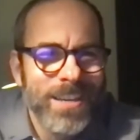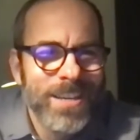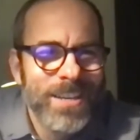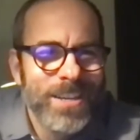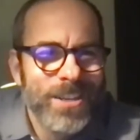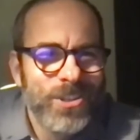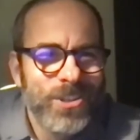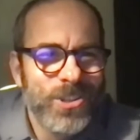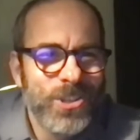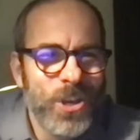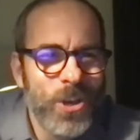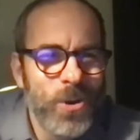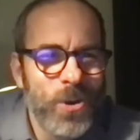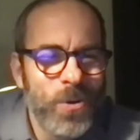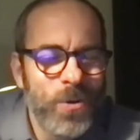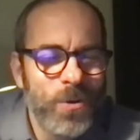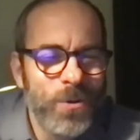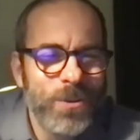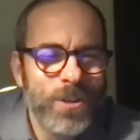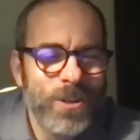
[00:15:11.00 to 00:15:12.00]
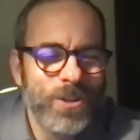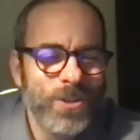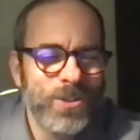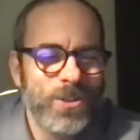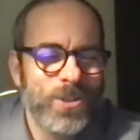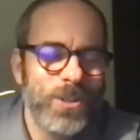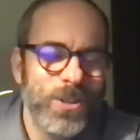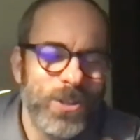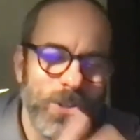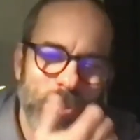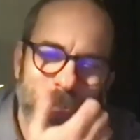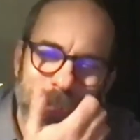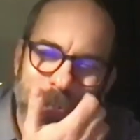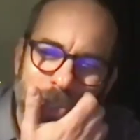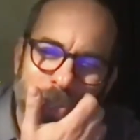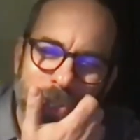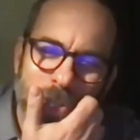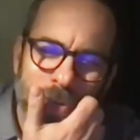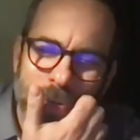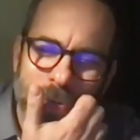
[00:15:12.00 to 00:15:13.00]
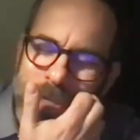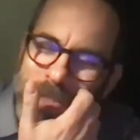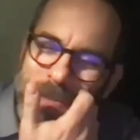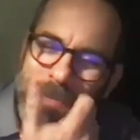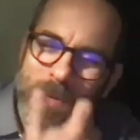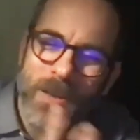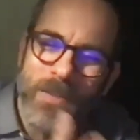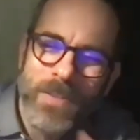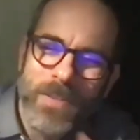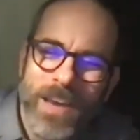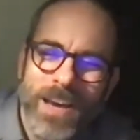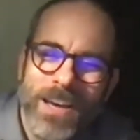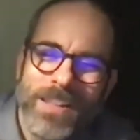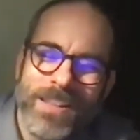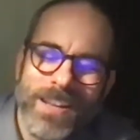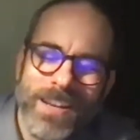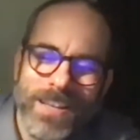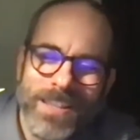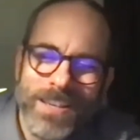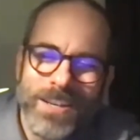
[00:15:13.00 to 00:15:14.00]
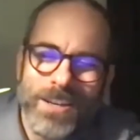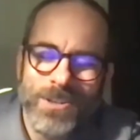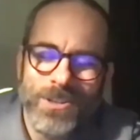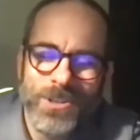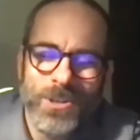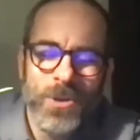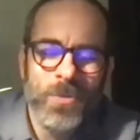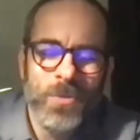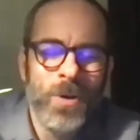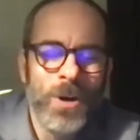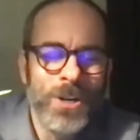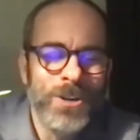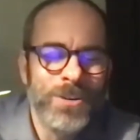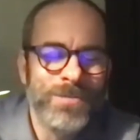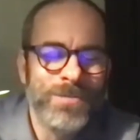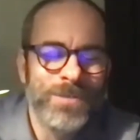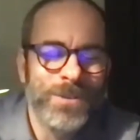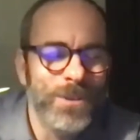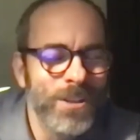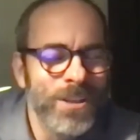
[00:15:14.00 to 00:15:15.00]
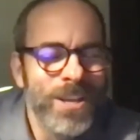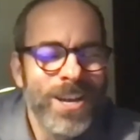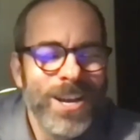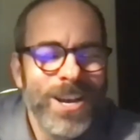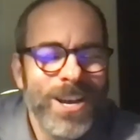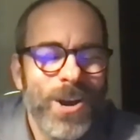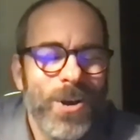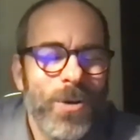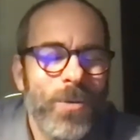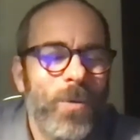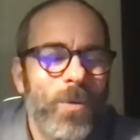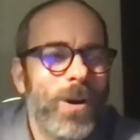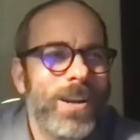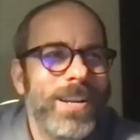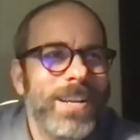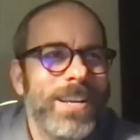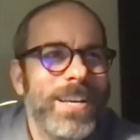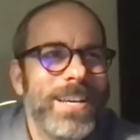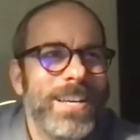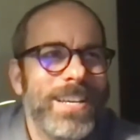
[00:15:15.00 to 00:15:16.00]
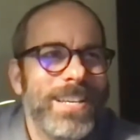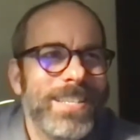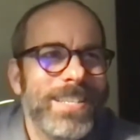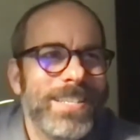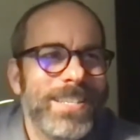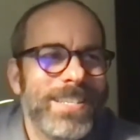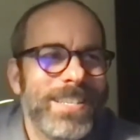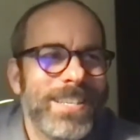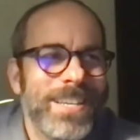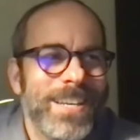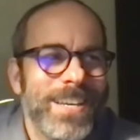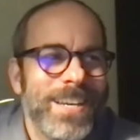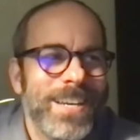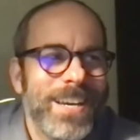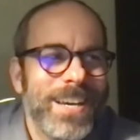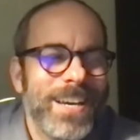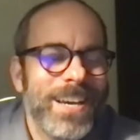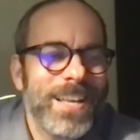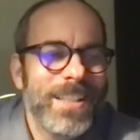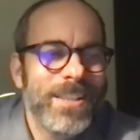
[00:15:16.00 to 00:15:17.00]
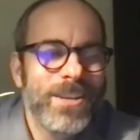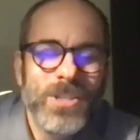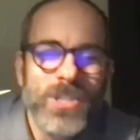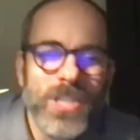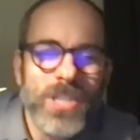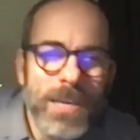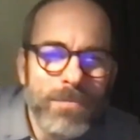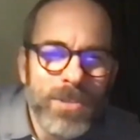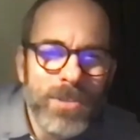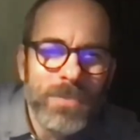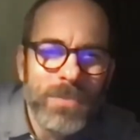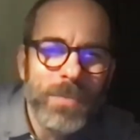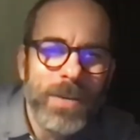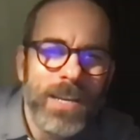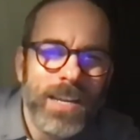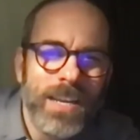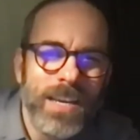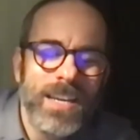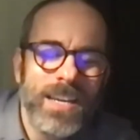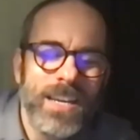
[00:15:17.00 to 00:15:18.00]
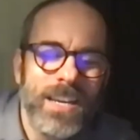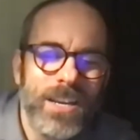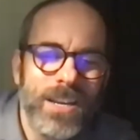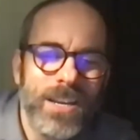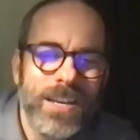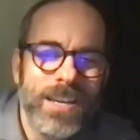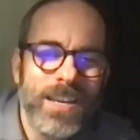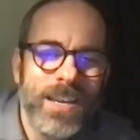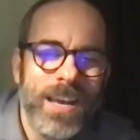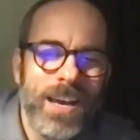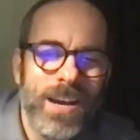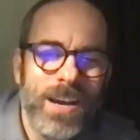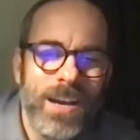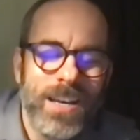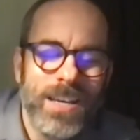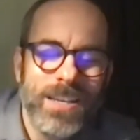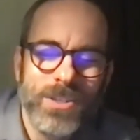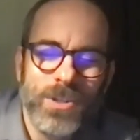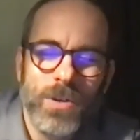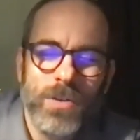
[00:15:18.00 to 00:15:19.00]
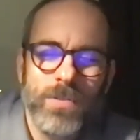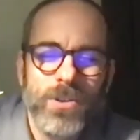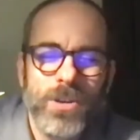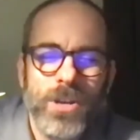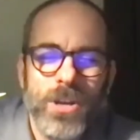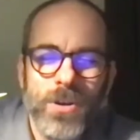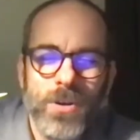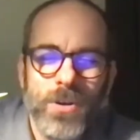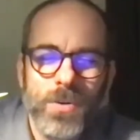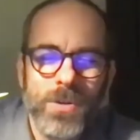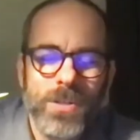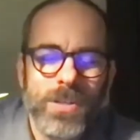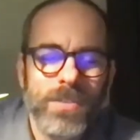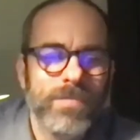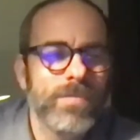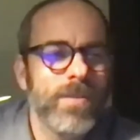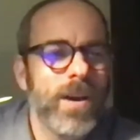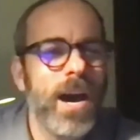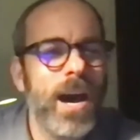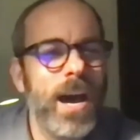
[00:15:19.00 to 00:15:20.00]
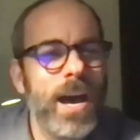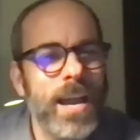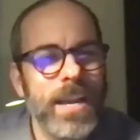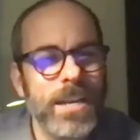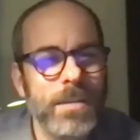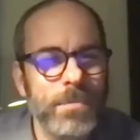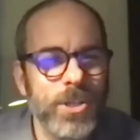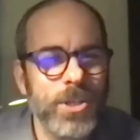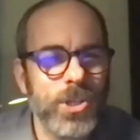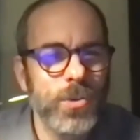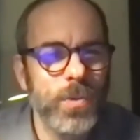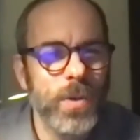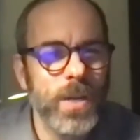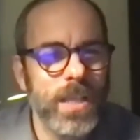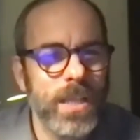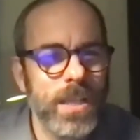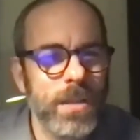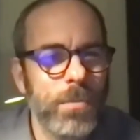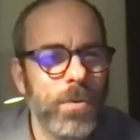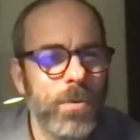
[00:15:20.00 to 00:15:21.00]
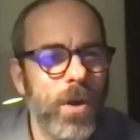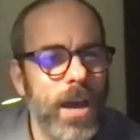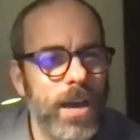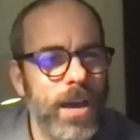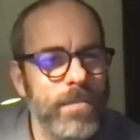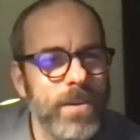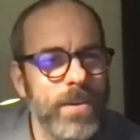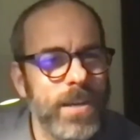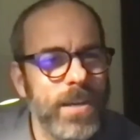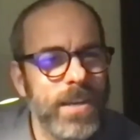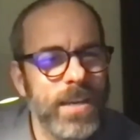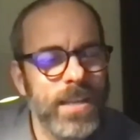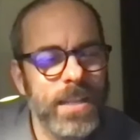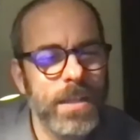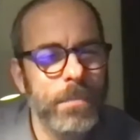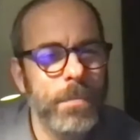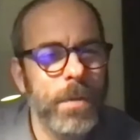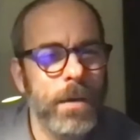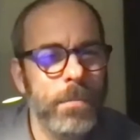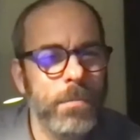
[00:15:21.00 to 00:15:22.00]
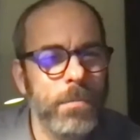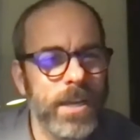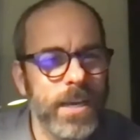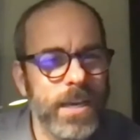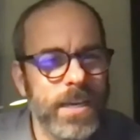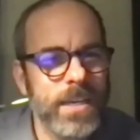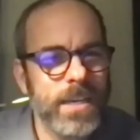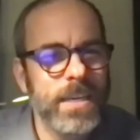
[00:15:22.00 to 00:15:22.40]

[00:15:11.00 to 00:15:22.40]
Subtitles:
So there's two things about that I think are so wonderful. One is there seems to be no divide between the private and the public